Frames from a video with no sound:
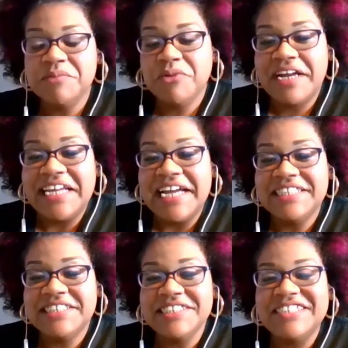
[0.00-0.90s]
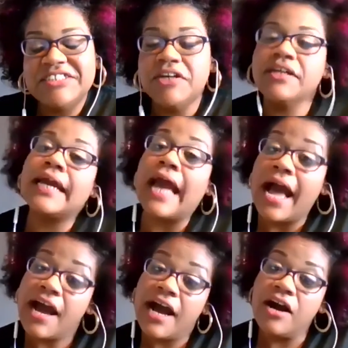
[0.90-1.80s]
you some great ideas on like
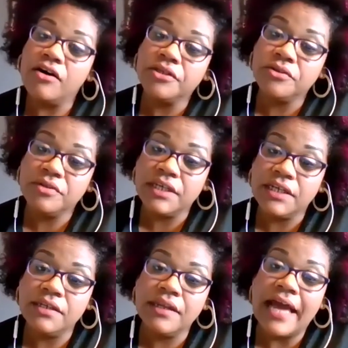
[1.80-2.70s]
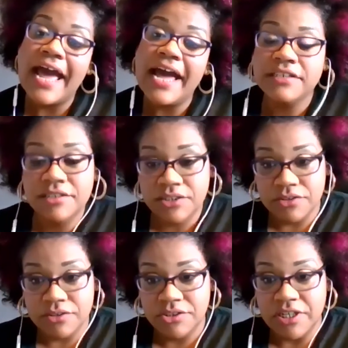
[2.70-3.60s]
how you can add to
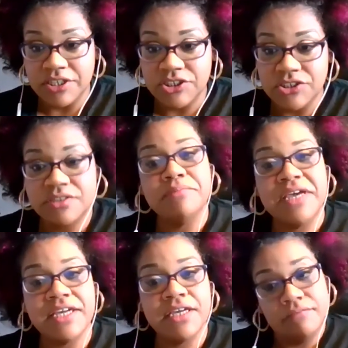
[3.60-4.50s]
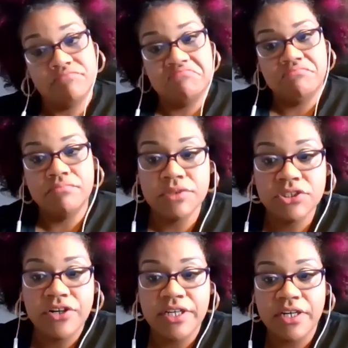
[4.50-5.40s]
your structure to make it
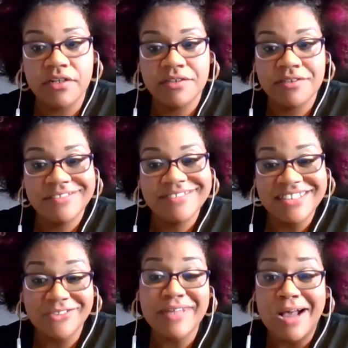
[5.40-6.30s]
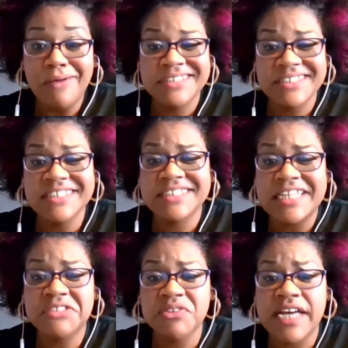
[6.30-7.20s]
sturdier. So that was a
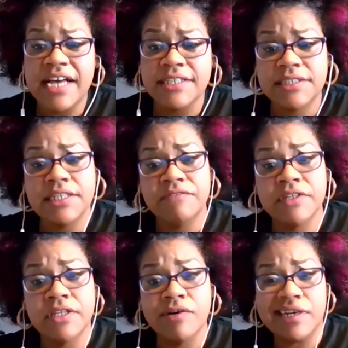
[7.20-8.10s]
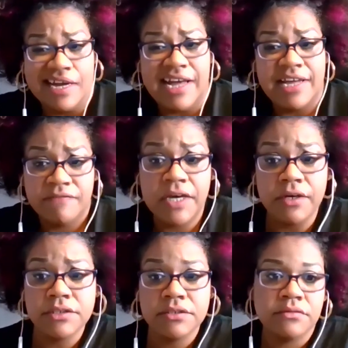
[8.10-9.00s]
successful test, even though it kind of
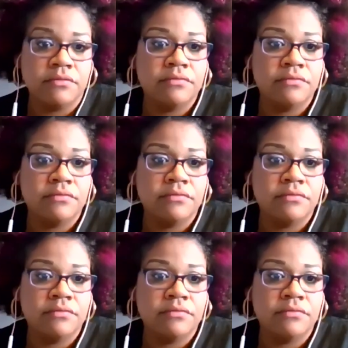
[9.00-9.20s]
failed.